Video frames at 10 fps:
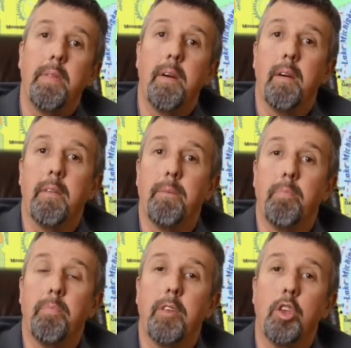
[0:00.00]
the
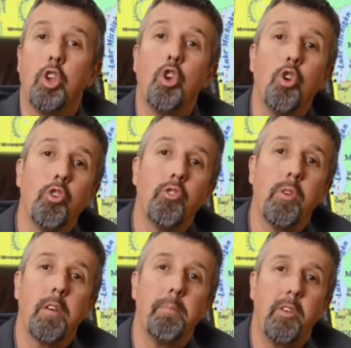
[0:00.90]

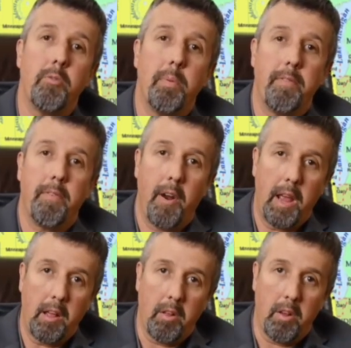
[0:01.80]
usury of Benjamin
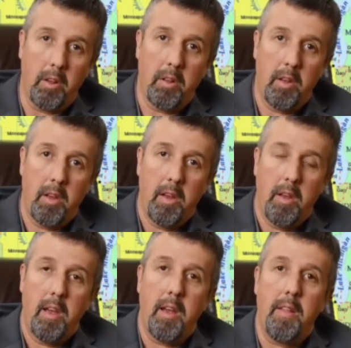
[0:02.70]
Franklin
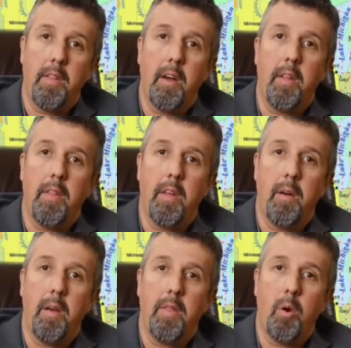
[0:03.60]
and
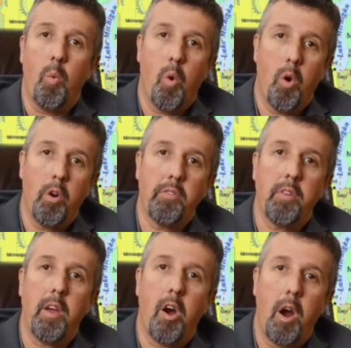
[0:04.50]
the wars
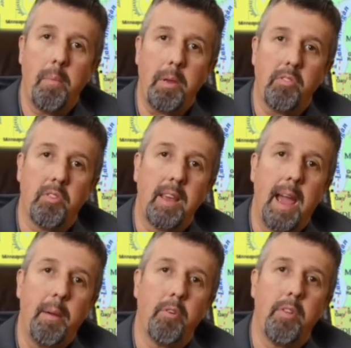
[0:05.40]
and the armies to
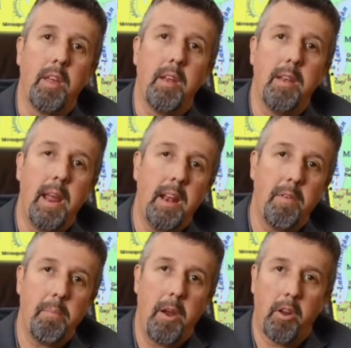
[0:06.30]
capture the
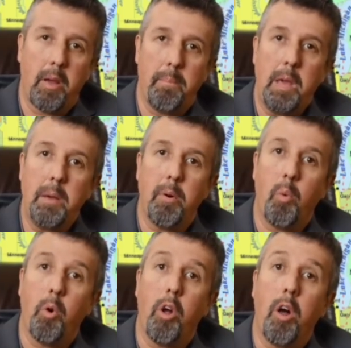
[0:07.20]
Native American
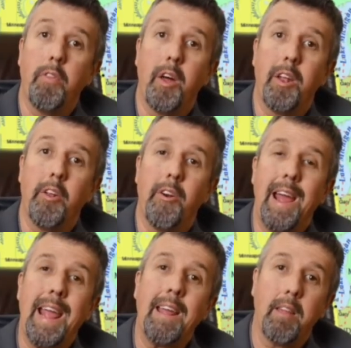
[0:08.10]
people were all done
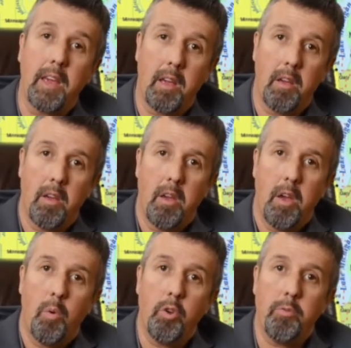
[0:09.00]
under Ayling,
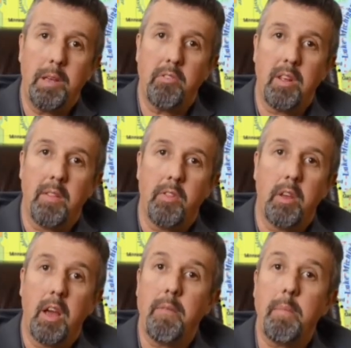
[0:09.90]
which means that
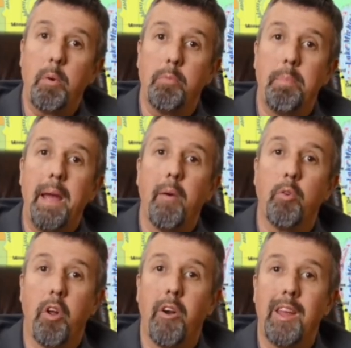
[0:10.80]
the government
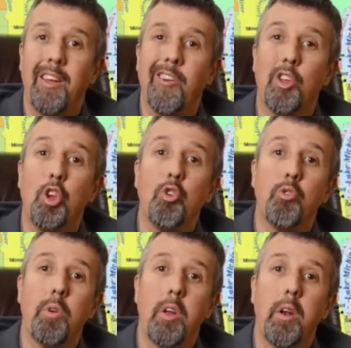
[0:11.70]
was already under
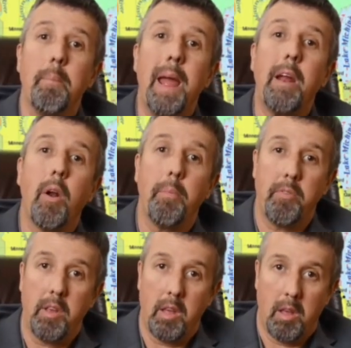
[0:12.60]
usury, under
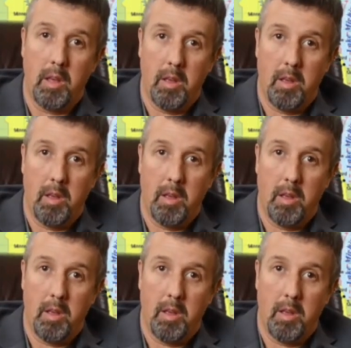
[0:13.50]
bankruptcy.